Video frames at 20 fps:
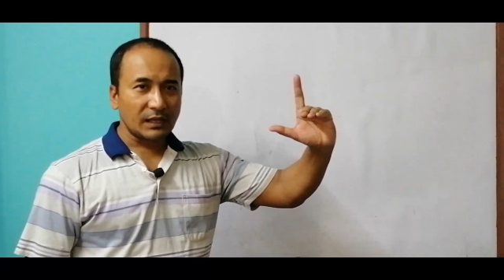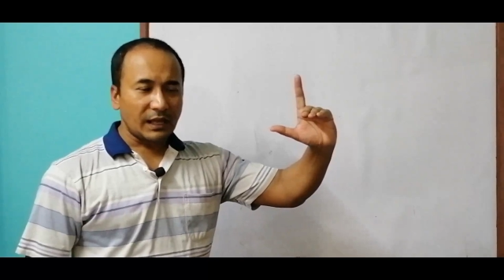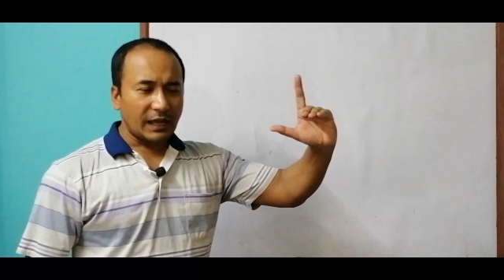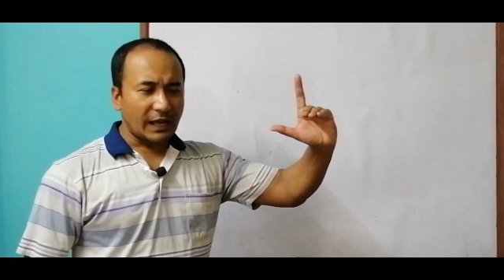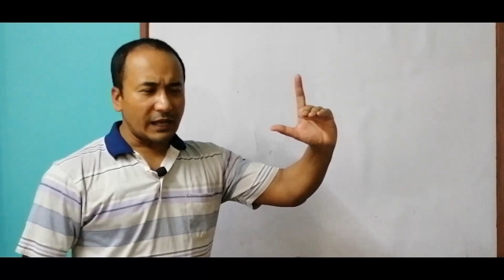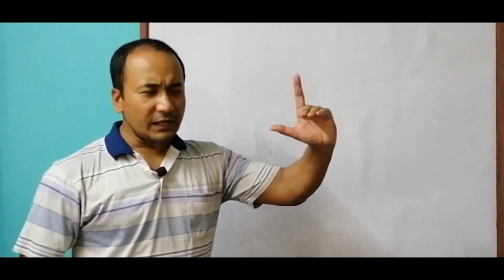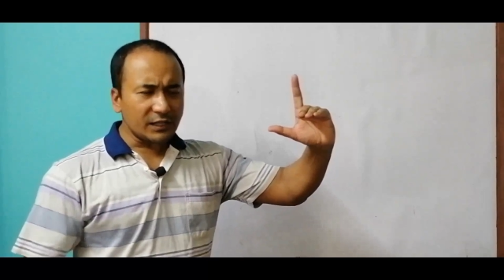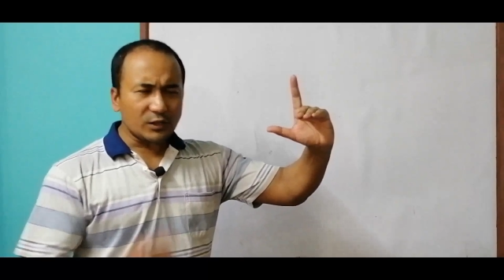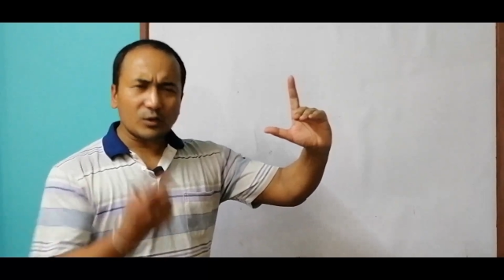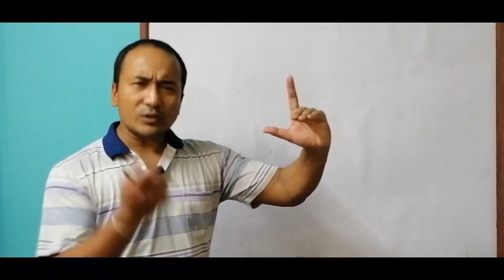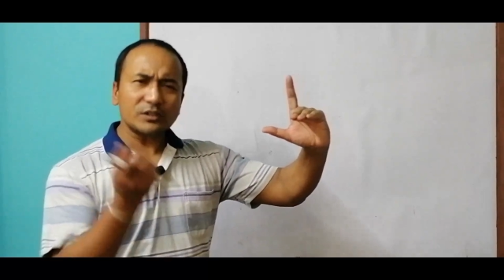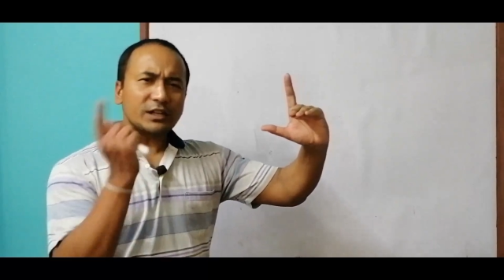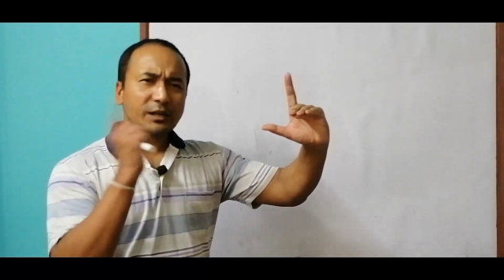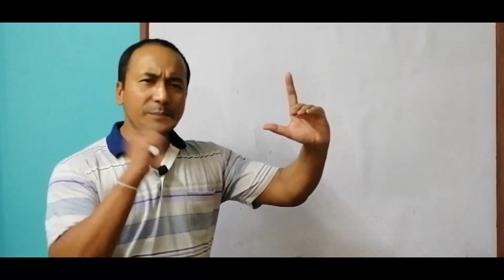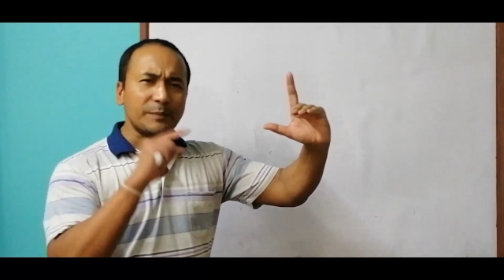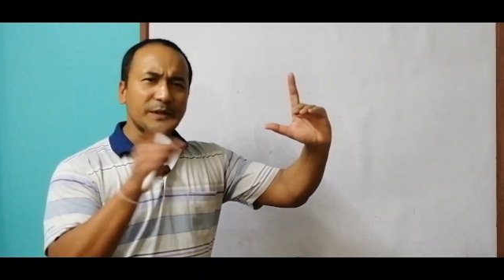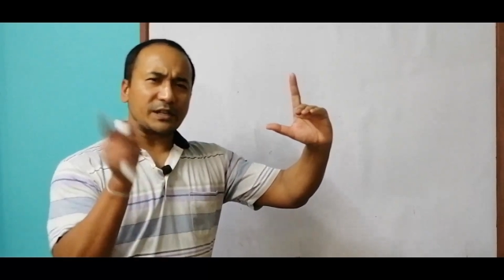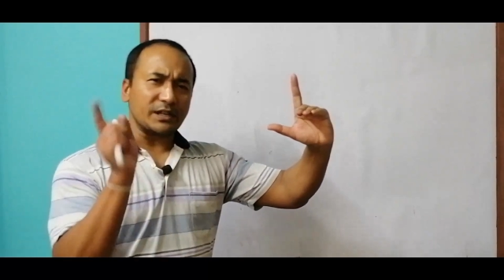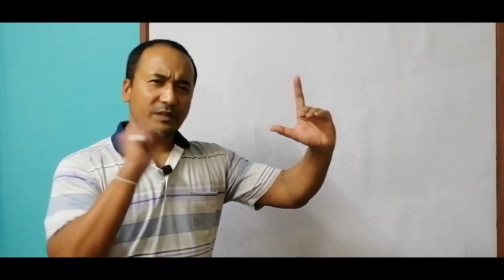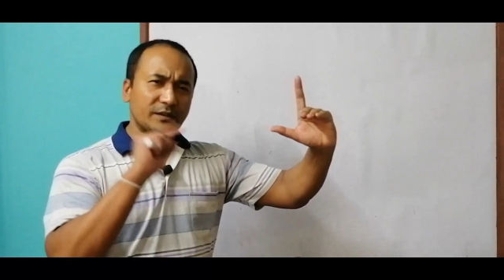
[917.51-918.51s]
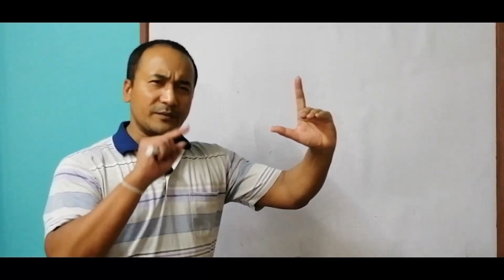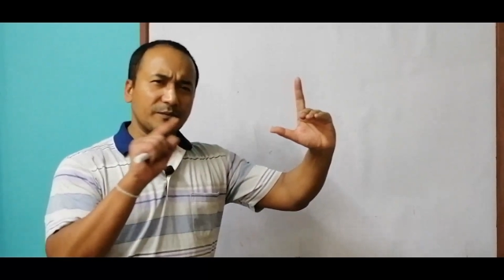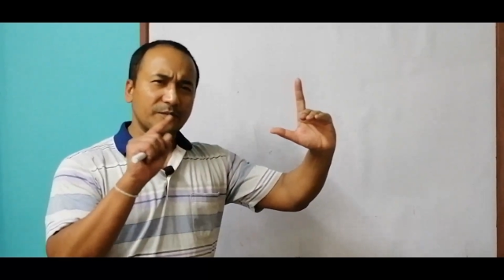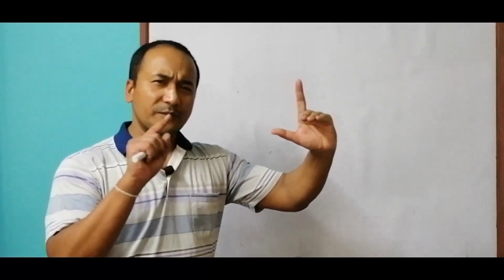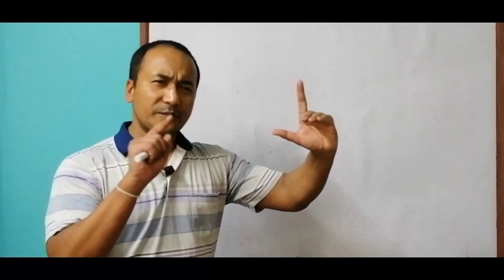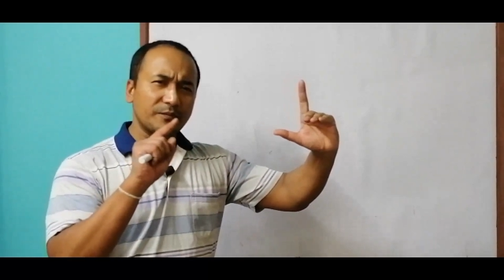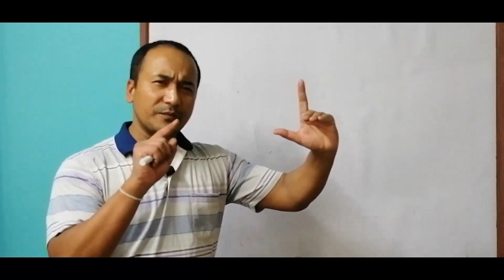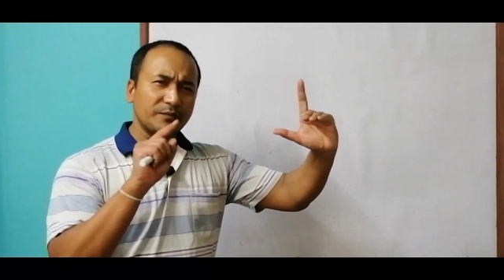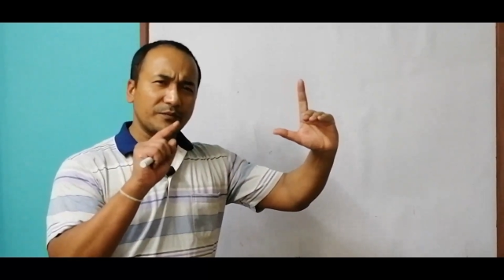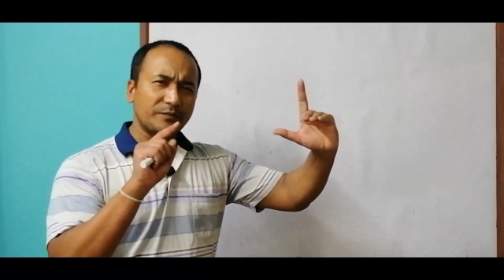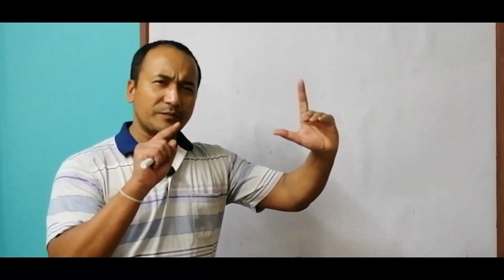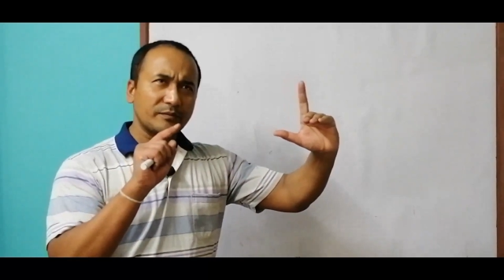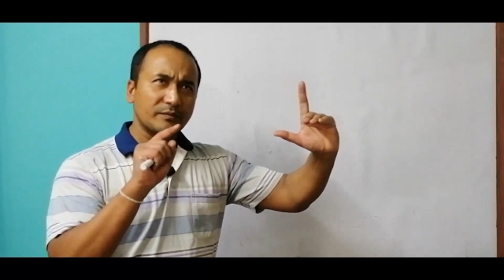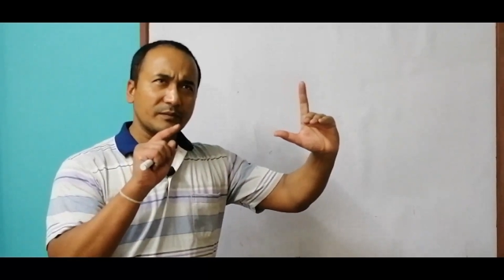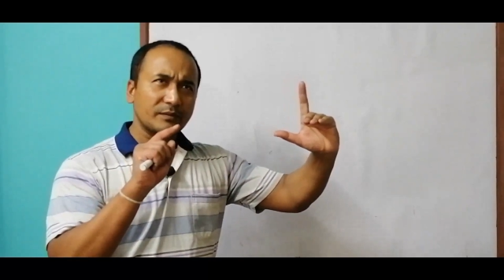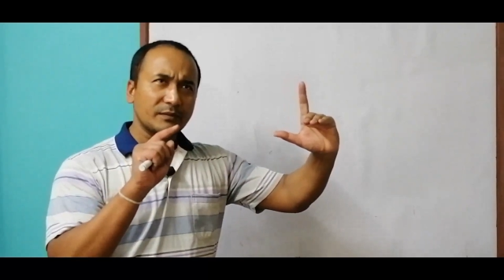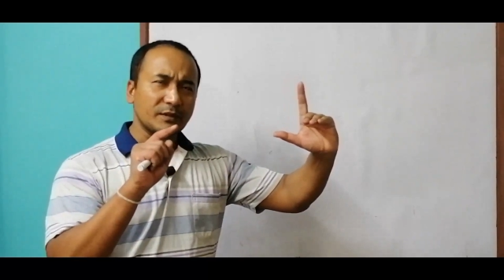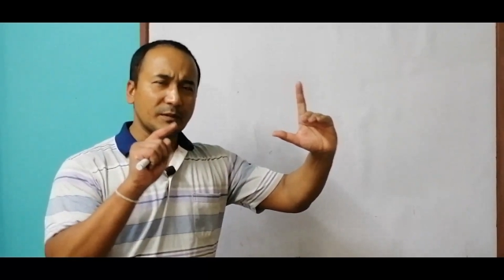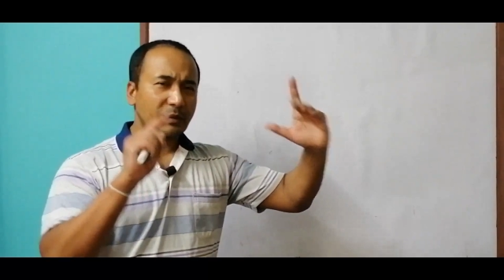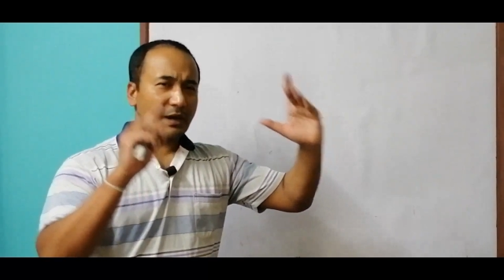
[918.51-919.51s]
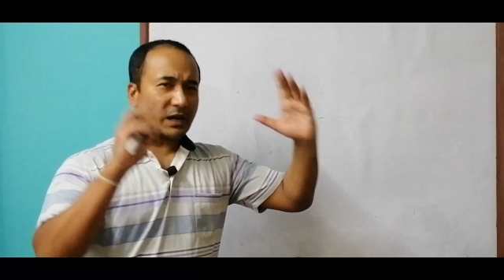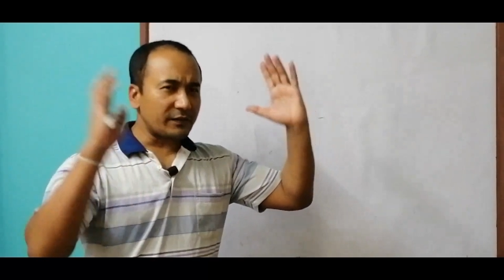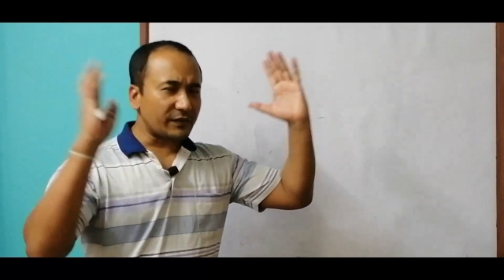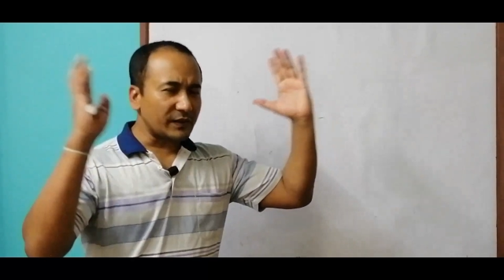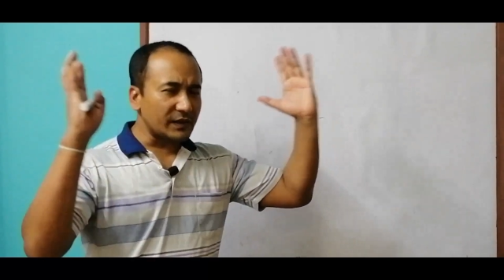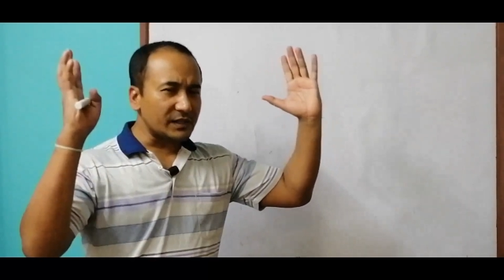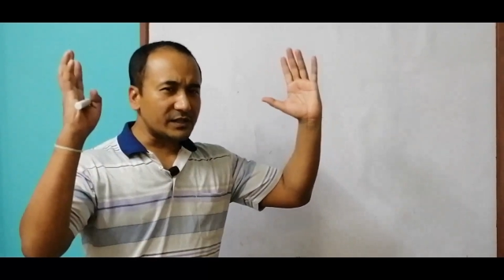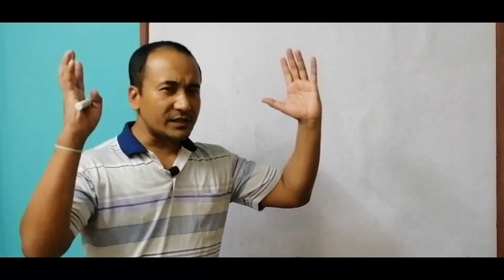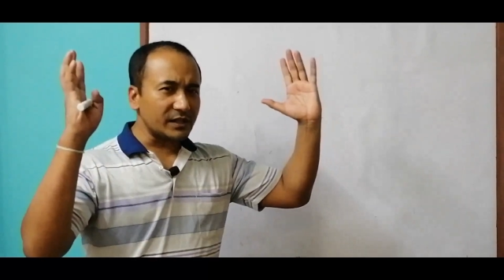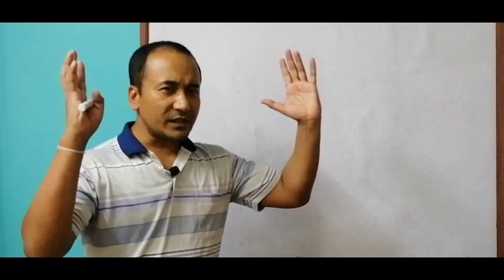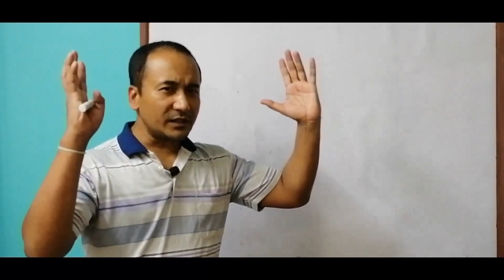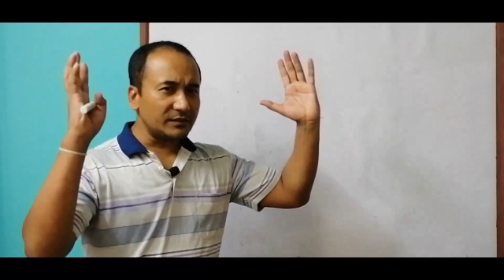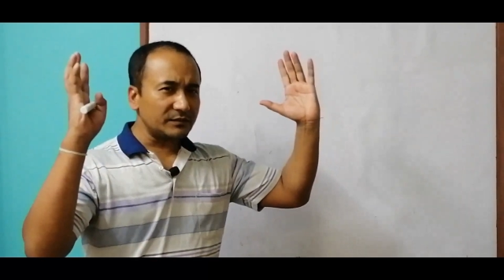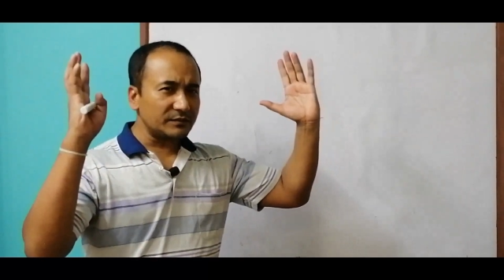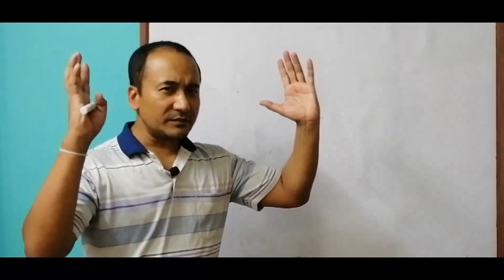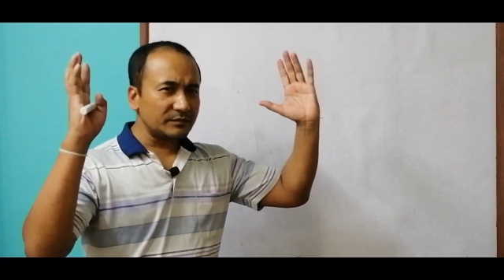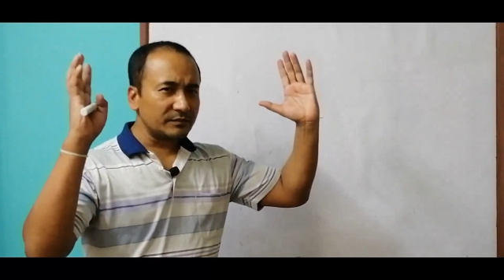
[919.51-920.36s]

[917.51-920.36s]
And it goes on repeating. The magnetic field is there,